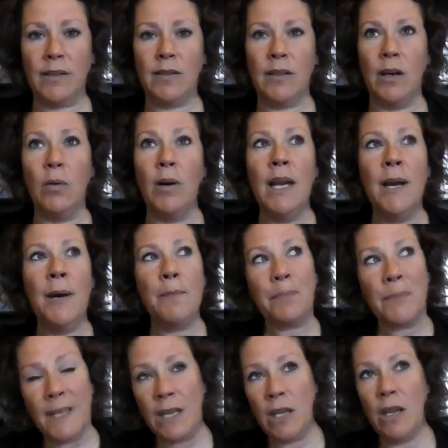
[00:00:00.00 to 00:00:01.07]
So
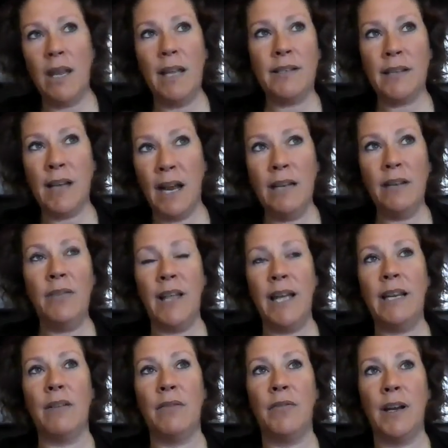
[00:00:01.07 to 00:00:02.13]
it's kind of
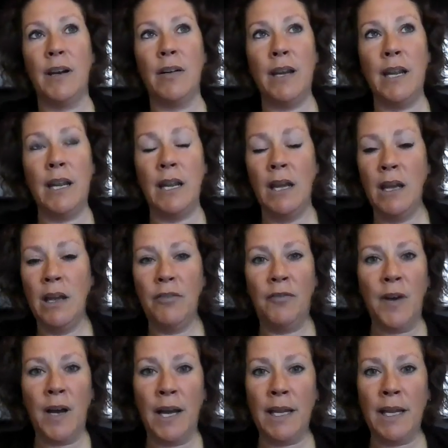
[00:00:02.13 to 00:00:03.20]
like a very
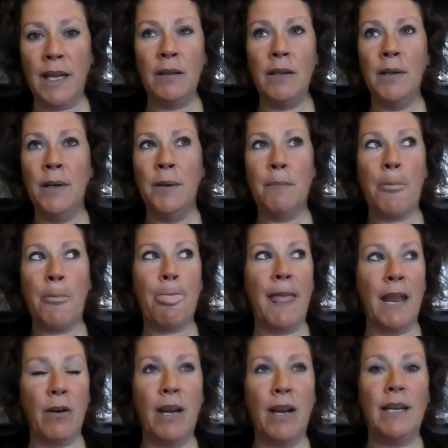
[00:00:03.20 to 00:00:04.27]
fun
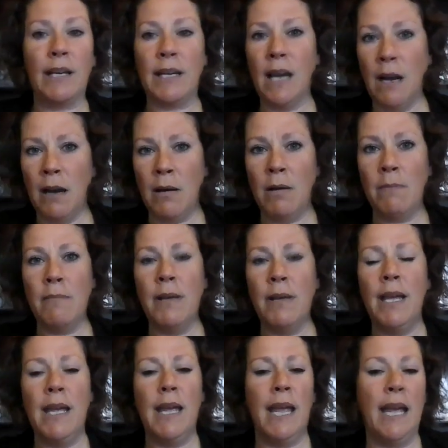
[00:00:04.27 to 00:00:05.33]
area to
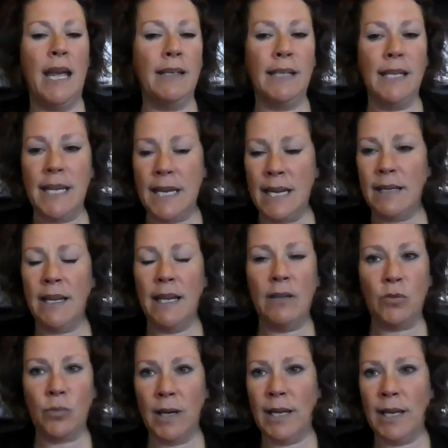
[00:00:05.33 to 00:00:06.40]
come and eat
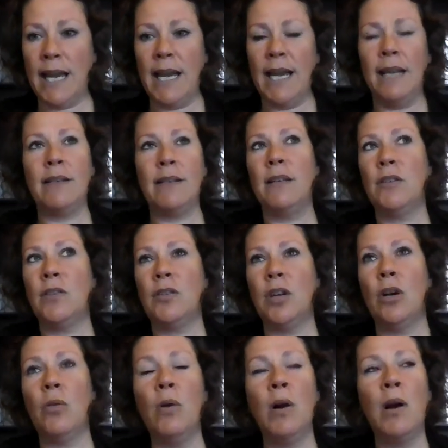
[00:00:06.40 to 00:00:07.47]
and drink at.
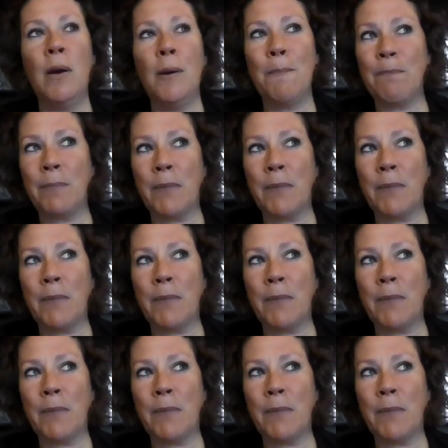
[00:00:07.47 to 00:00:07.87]
So